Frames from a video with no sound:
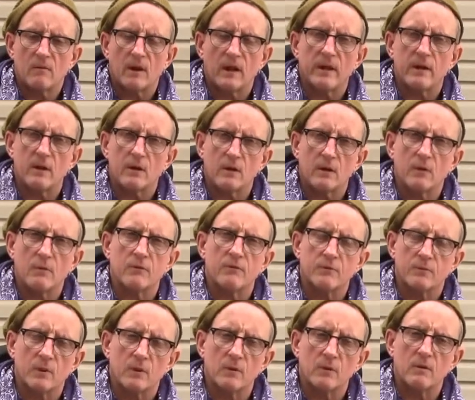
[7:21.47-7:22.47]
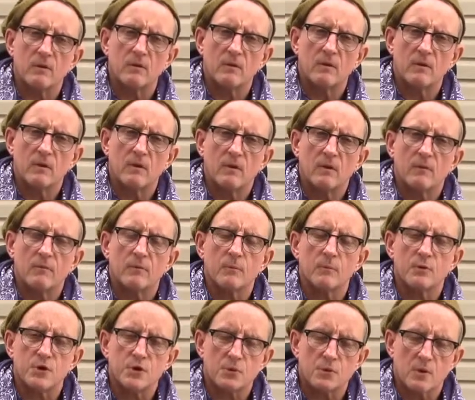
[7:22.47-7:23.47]
that you go through
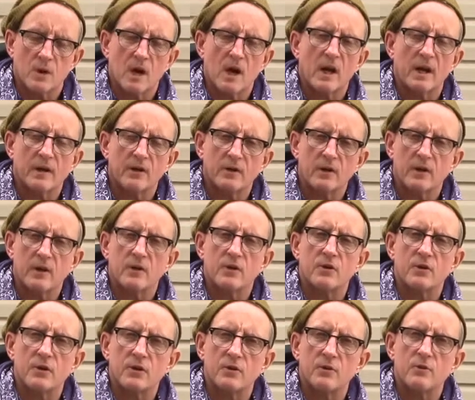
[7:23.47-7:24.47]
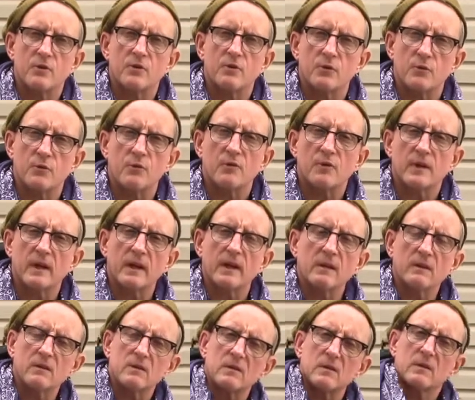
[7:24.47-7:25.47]
from trying to continue to do
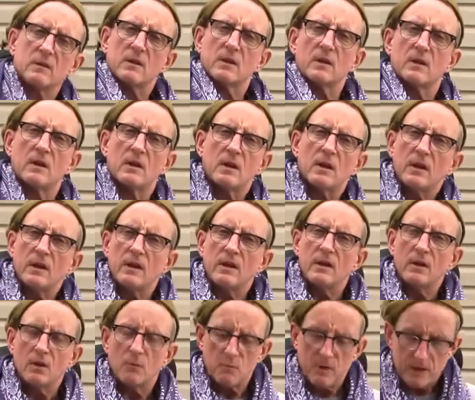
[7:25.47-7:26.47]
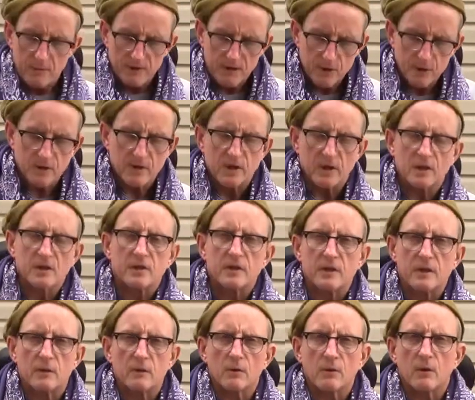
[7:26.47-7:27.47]
things, you know, maybe you
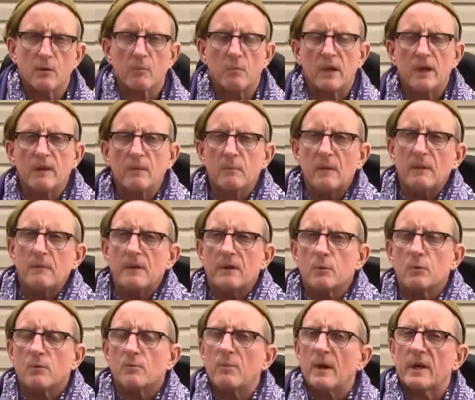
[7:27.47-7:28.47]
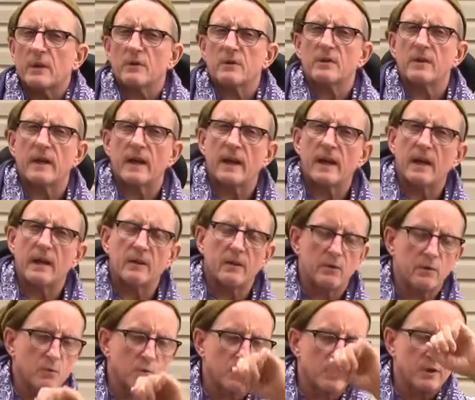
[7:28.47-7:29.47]
succeed a little bit. Maybe you were better today
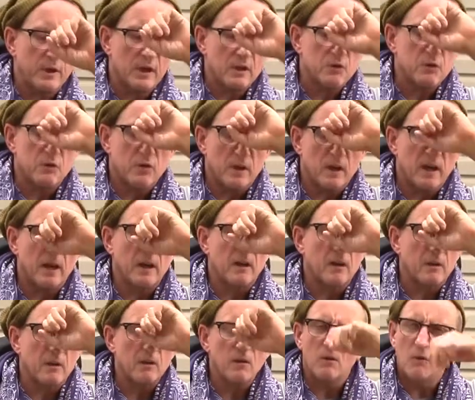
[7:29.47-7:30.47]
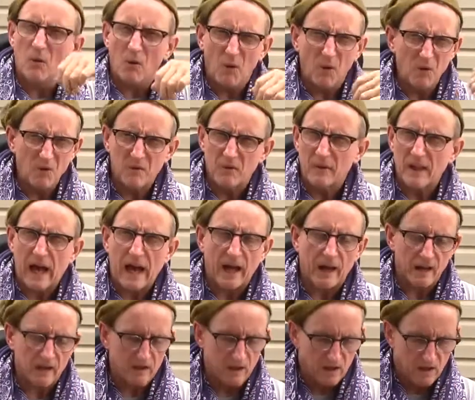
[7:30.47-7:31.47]
than you were yesterday, and all of
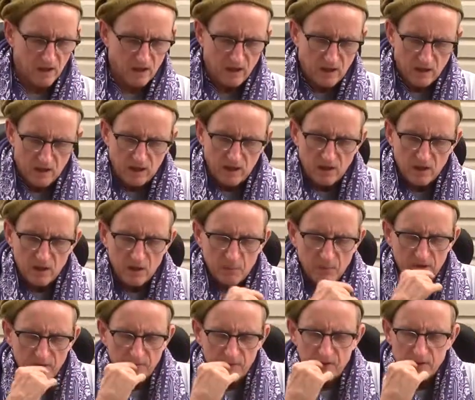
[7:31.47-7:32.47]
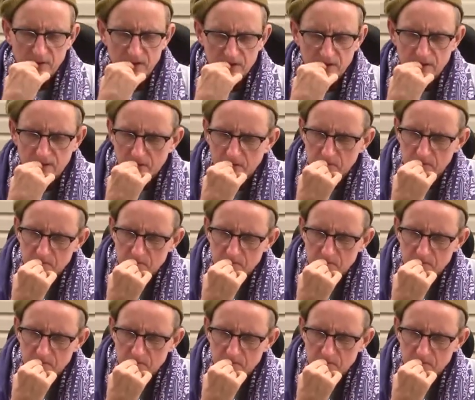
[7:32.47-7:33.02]
that. You know, but if you just